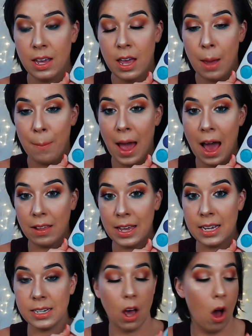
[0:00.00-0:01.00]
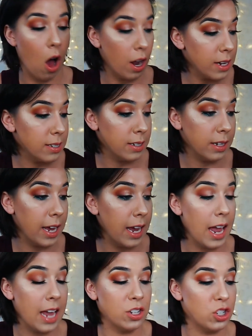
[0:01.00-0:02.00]
palette. Honestly,
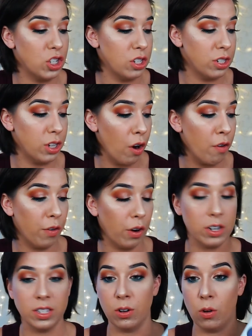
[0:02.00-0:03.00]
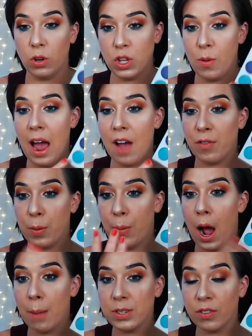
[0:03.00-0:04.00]
it's just so versatile. You have your
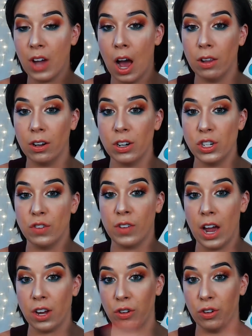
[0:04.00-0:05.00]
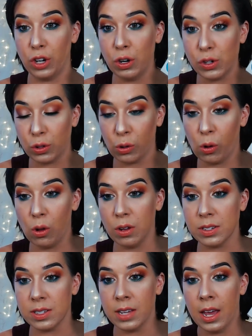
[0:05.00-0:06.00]
pops of colors, you've got your
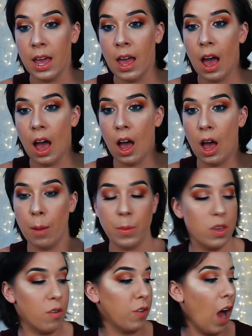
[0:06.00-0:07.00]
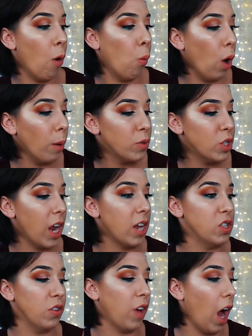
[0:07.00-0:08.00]
neutrals, you've got warm
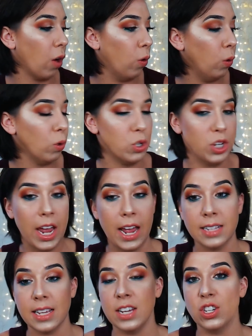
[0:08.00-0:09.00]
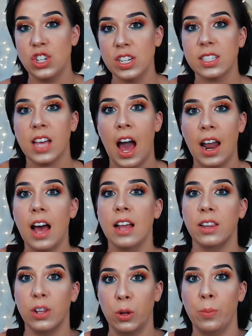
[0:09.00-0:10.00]
shades, you've got cool shades. It's just got a
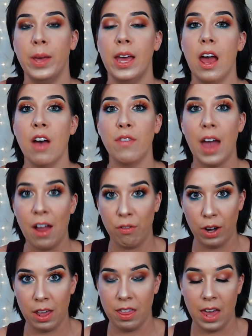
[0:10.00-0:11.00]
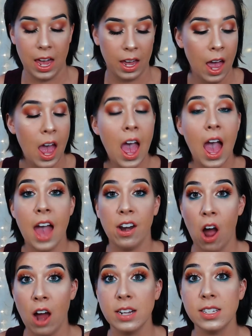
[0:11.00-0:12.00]
little bit of everything. And
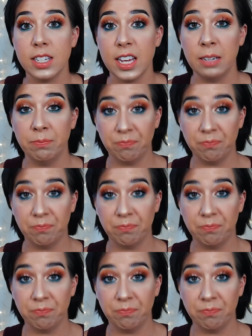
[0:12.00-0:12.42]
honestly,